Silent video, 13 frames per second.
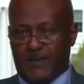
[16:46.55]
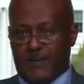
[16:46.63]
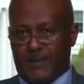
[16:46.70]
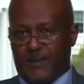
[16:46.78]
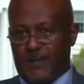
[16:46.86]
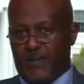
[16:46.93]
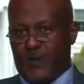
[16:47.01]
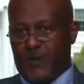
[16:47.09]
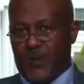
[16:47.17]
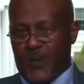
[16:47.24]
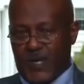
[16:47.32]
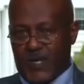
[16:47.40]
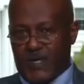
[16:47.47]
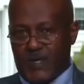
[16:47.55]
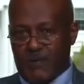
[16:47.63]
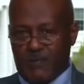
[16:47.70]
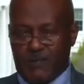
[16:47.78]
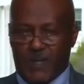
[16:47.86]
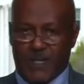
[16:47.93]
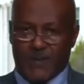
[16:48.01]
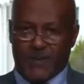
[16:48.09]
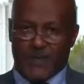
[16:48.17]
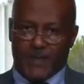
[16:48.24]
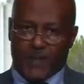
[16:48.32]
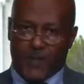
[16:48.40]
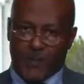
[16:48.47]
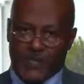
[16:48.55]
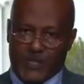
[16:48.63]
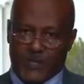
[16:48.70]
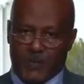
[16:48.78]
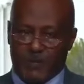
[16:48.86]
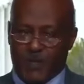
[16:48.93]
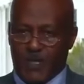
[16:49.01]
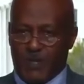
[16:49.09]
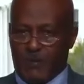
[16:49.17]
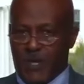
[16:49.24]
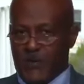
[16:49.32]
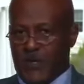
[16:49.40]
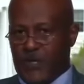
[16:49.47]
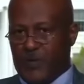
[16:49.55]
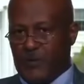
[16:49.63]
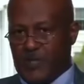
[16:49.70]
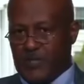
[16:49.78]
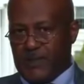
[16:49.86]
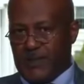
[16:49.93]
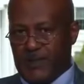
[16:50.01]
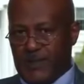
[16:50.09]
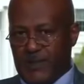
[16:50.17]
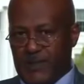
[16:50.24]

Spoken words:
ruling by the commission, boundary commission,